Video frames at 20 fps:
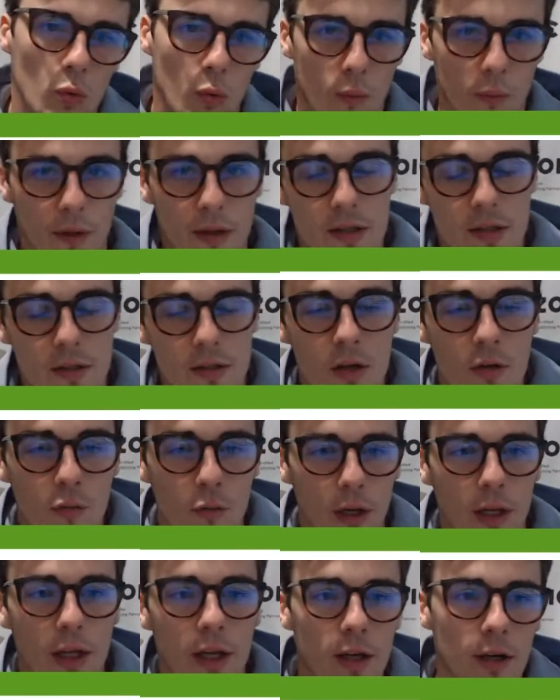This is a
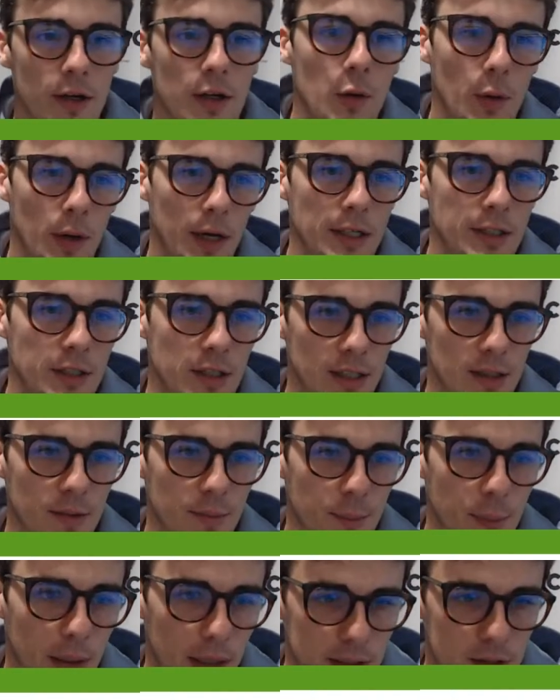really good question,
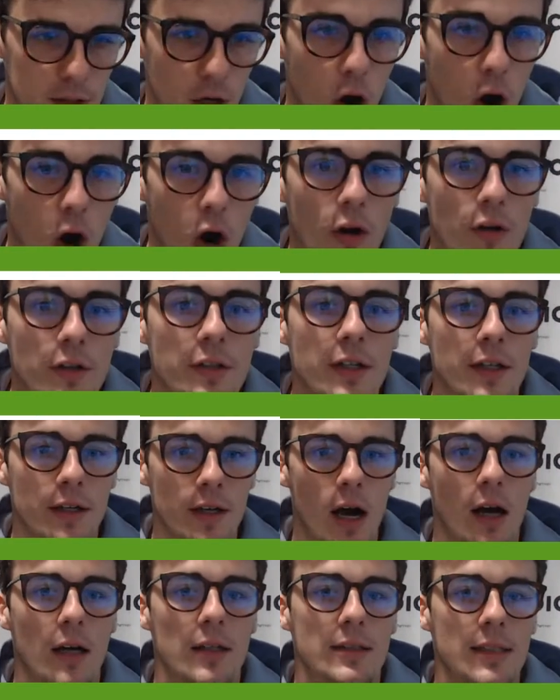but it's hard to
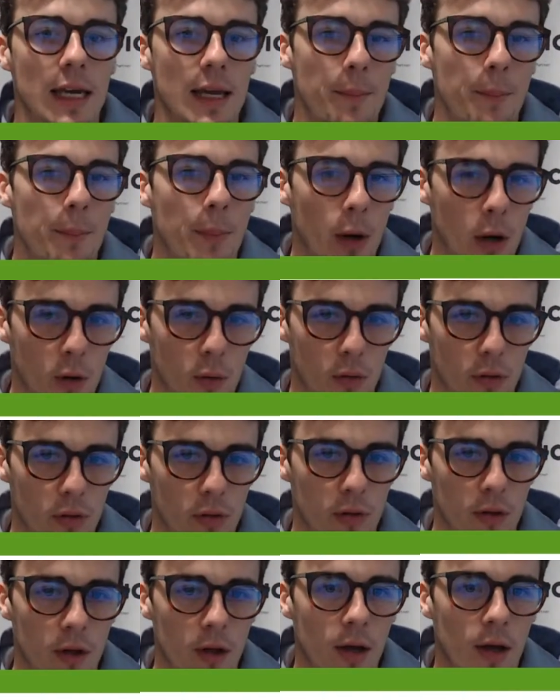not say both.
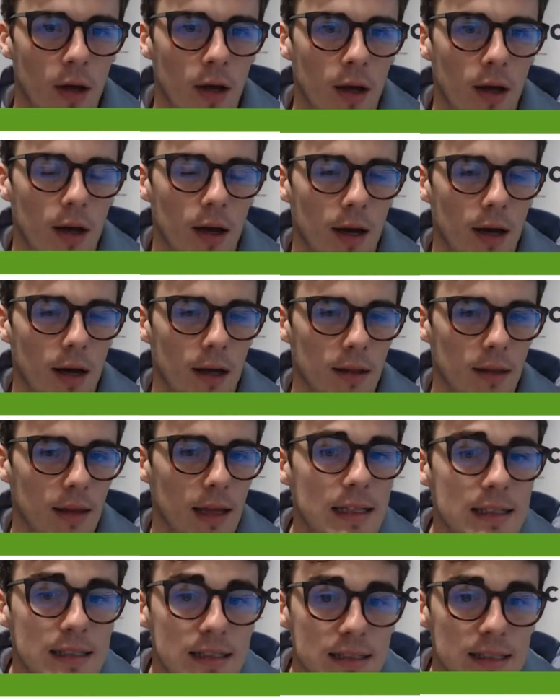
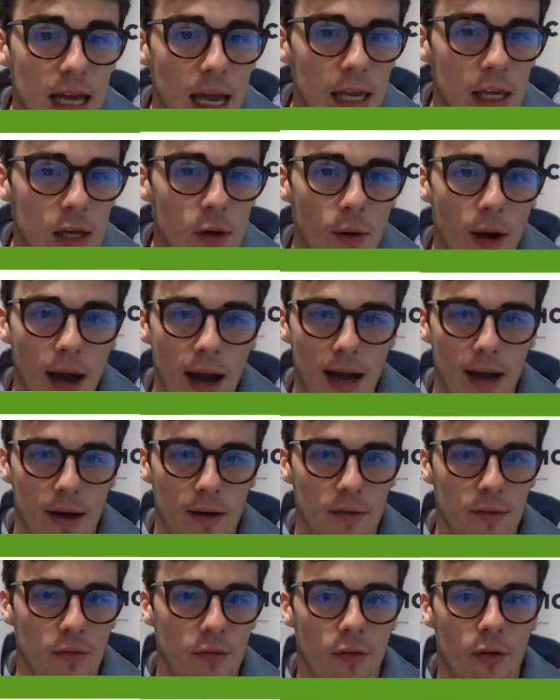Let's say you
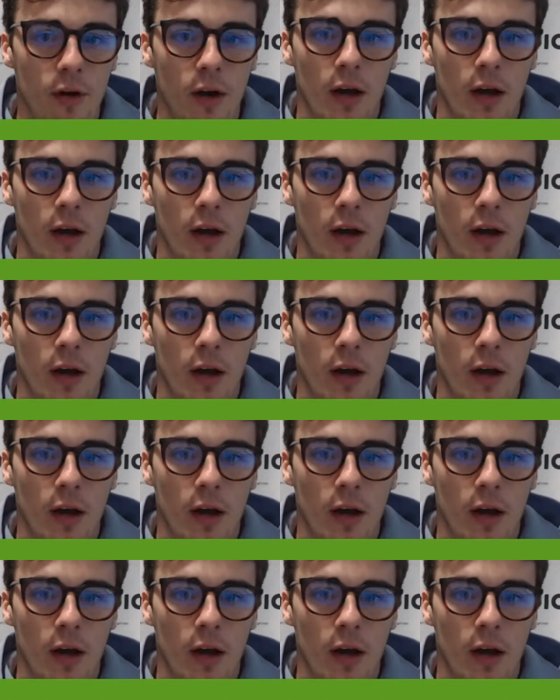have